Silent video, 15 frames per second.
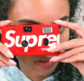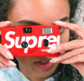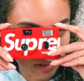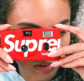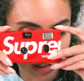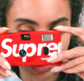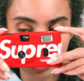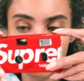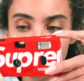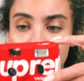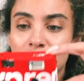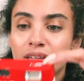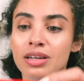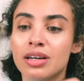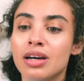viewing.
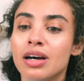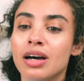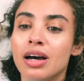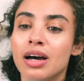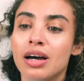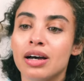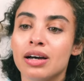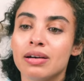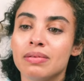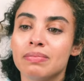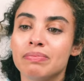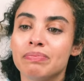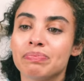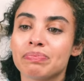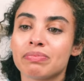
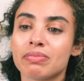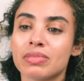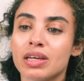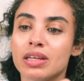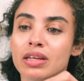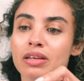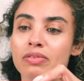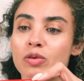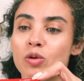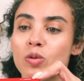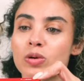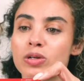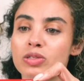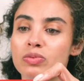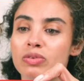And then of
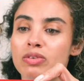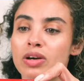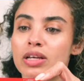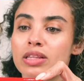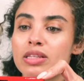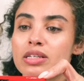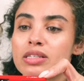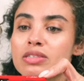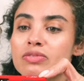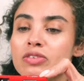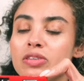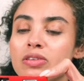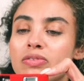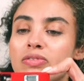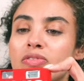course we've got this
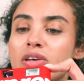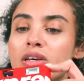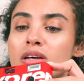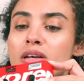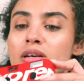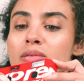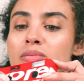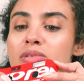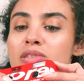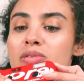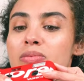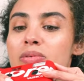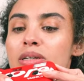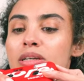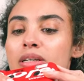for the film
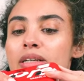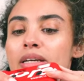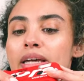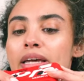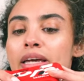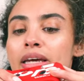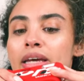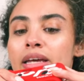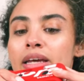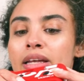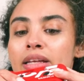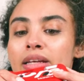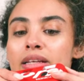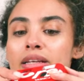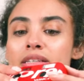to reel it
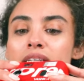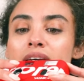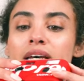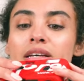in, and it